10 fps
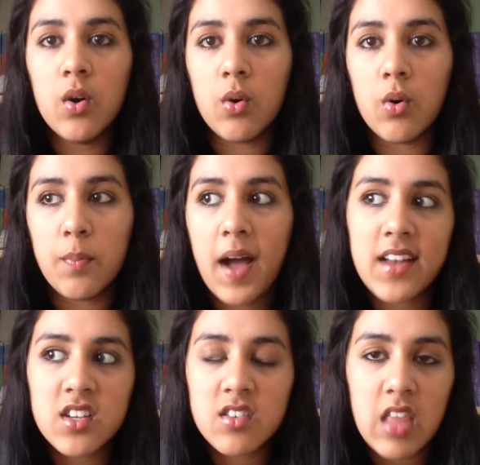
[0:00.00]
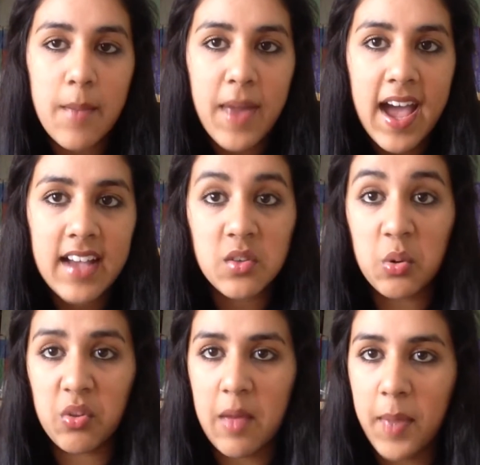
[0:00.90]
or badges on their bags,
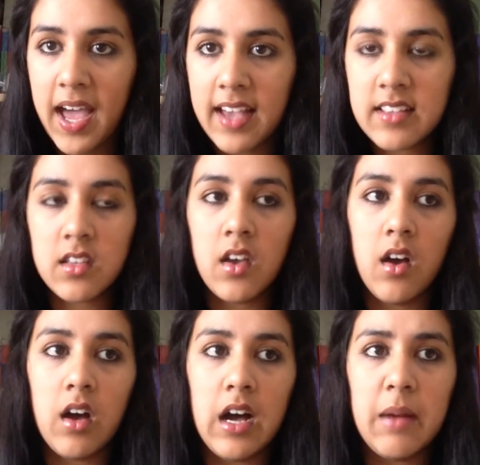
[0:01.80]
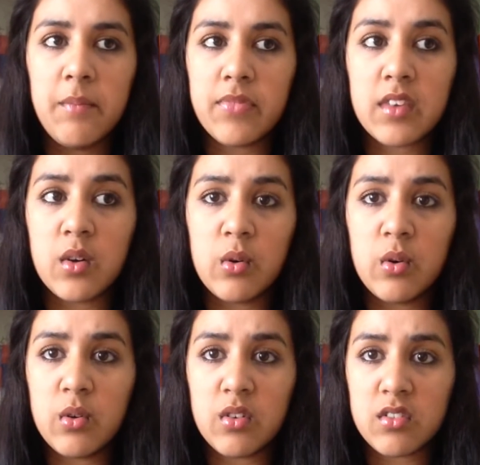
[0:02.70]
or their bags,
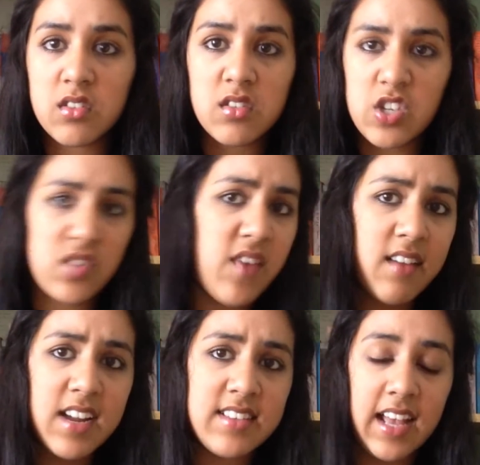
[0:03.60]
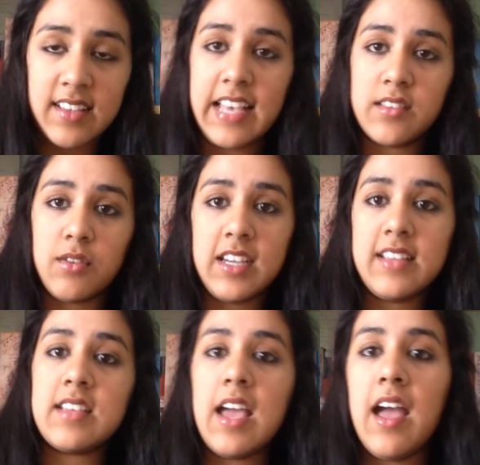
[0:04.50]
or just various
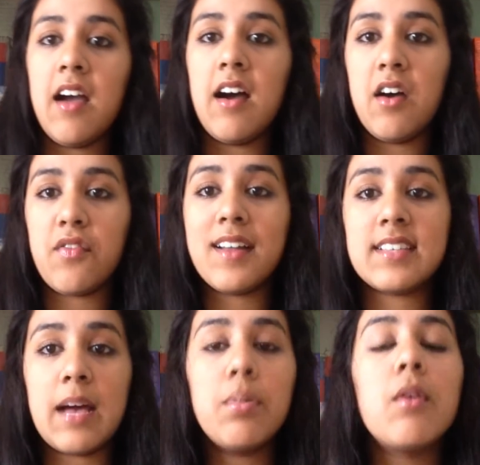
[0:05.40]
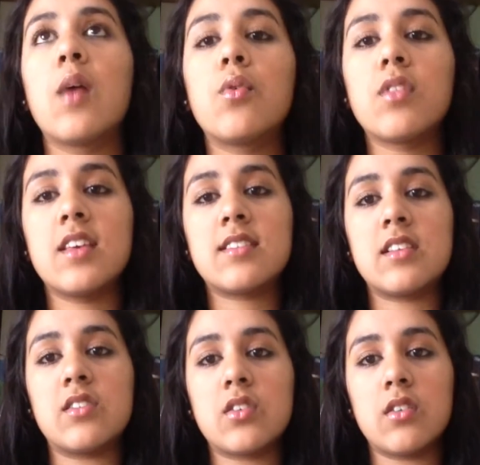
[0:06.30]
accessories. For example, I wore this
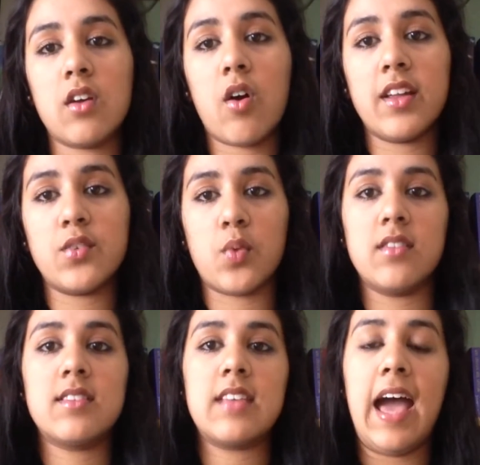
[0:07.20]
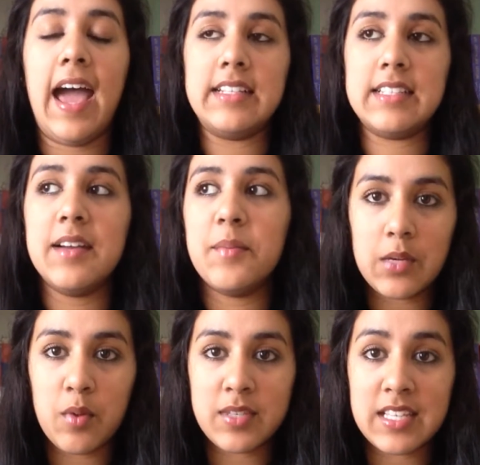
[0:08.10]
to college once, and
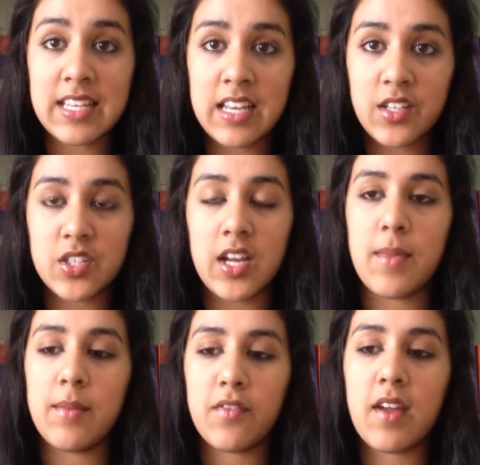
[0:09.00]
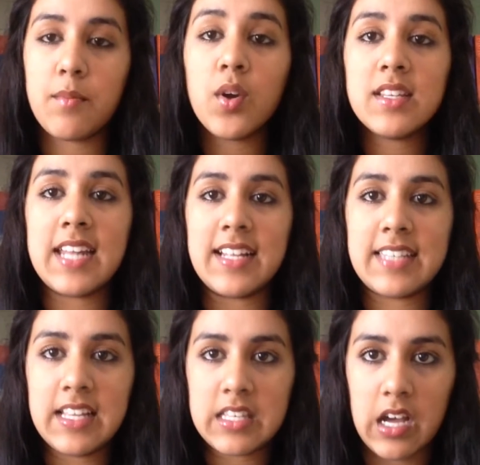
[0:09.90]
we were sitting at lunchtime, and my friend pointed at
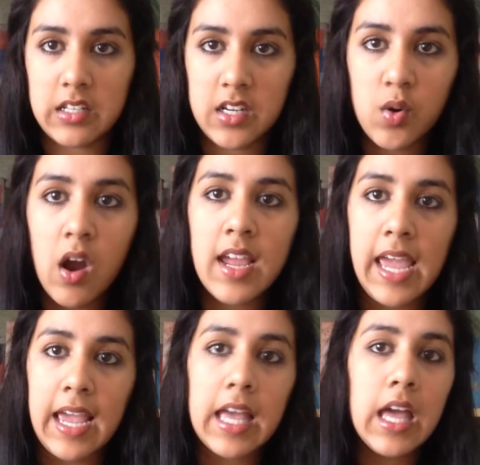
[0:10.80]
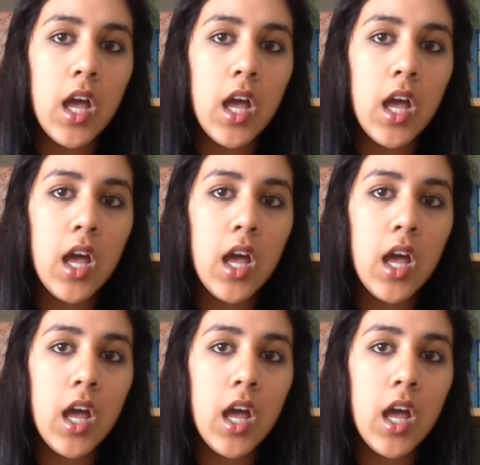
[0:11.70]
it and started crying.